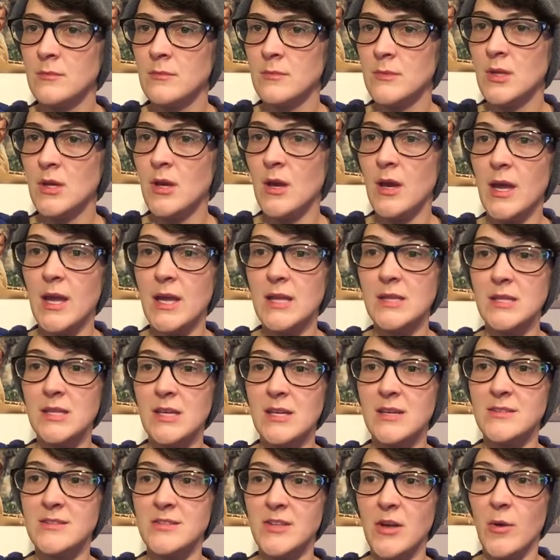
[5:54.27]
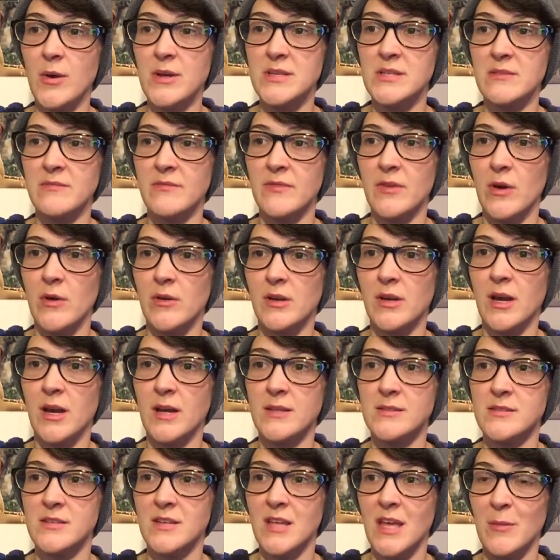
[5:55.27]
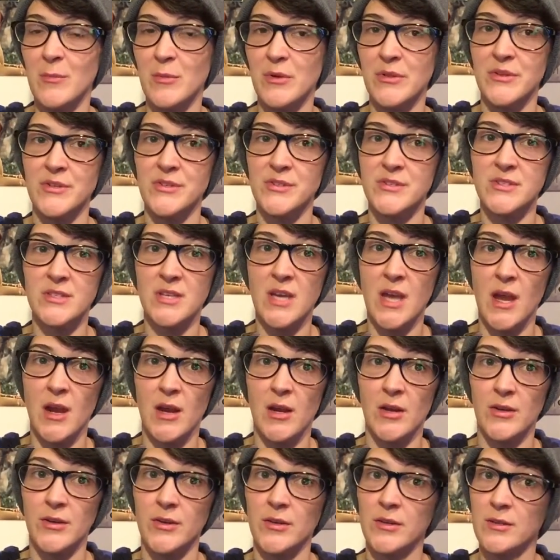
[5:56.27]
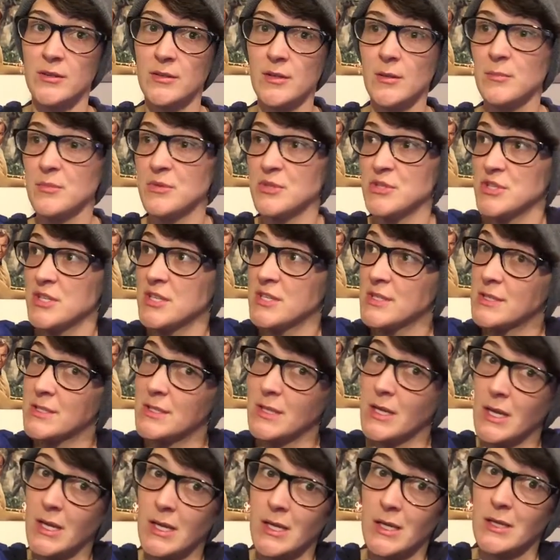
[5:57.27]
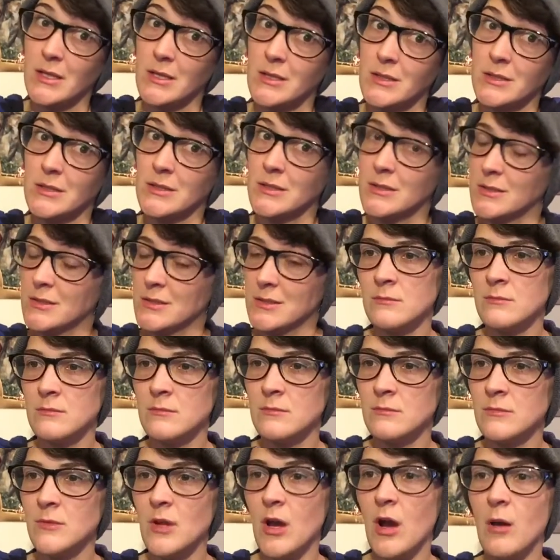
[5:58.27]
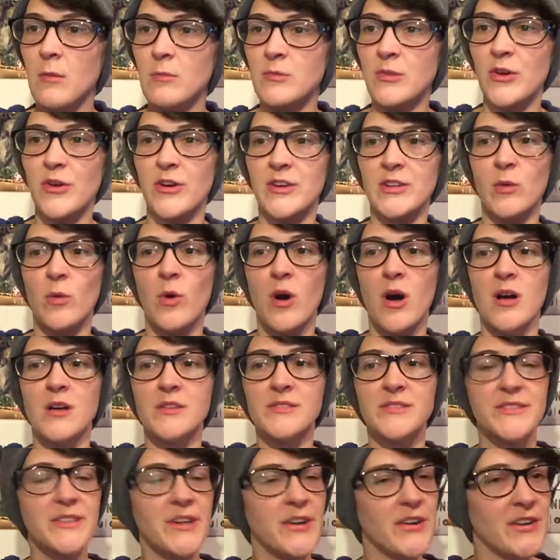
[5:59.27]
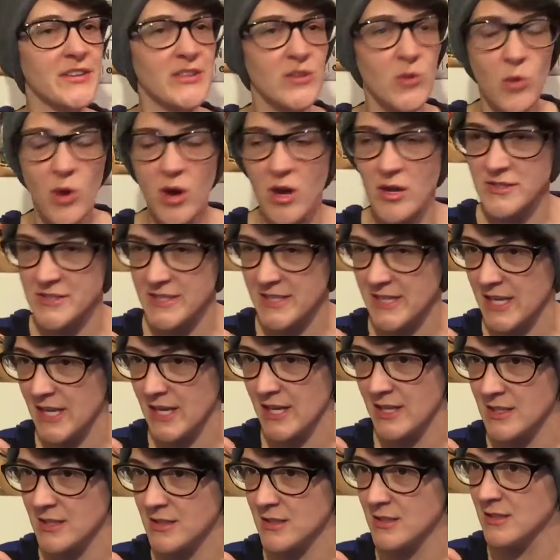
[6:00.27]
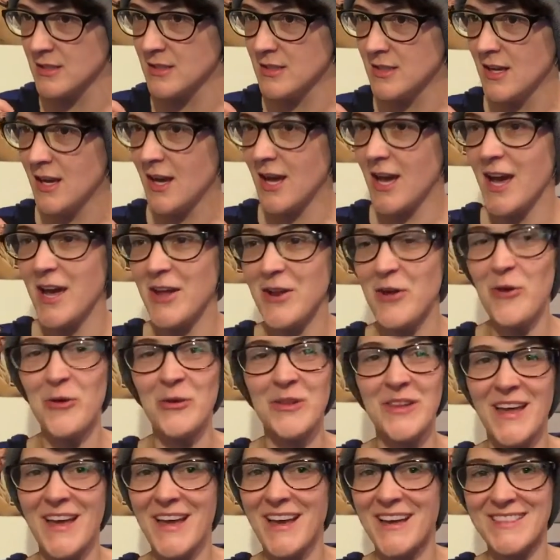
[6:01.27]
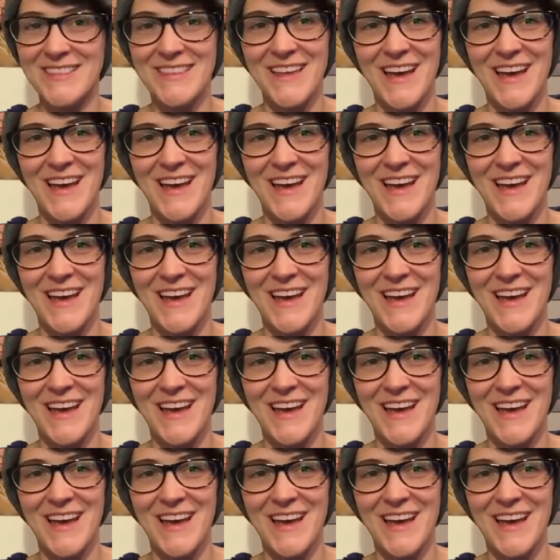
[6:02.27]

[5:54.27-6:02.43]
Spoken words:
Yeah, atheists always invoke God's name when they're scared. Just saying. Oh, they're in the walls. They're in the walls again. I don't like